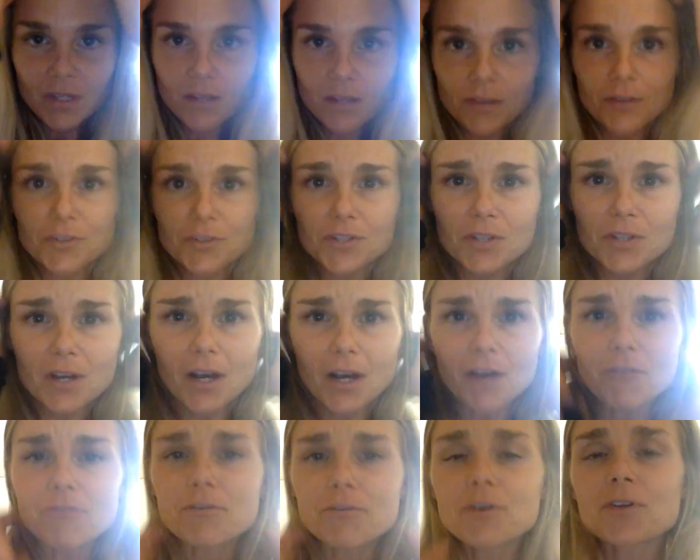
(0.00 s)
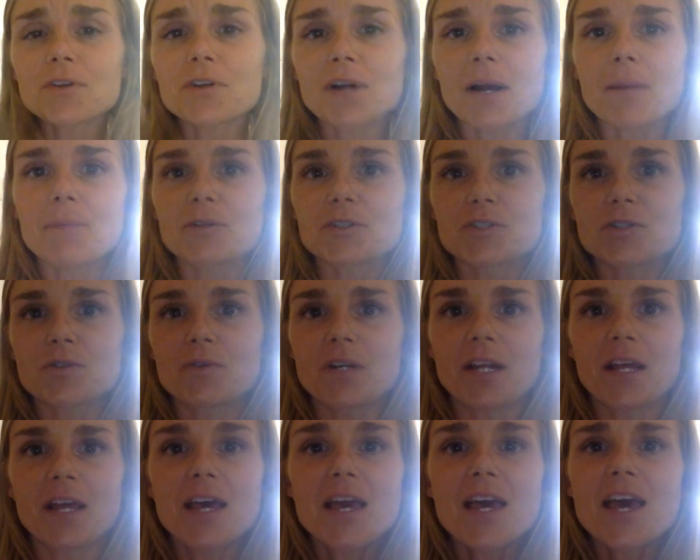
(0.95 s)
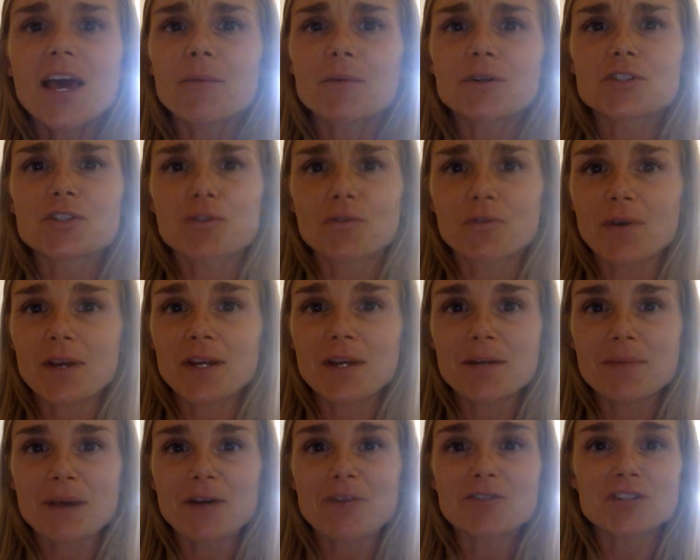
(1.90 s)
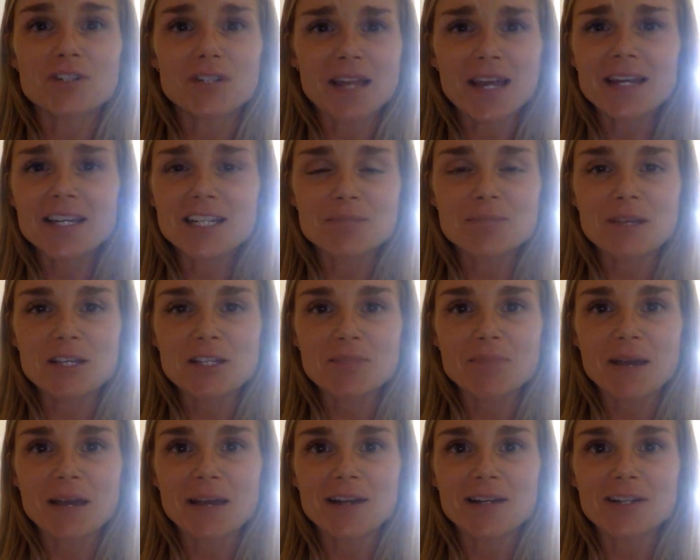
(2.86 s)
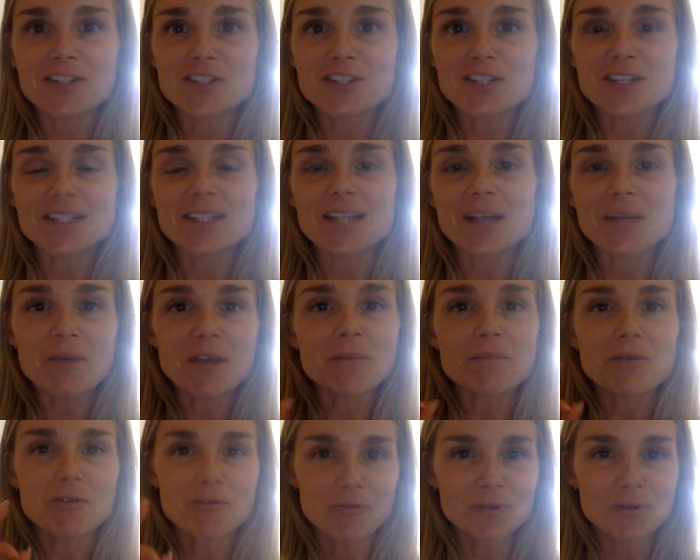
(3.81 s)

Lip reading: There's a further opportunity. What's great about genetics-based biology is that we can be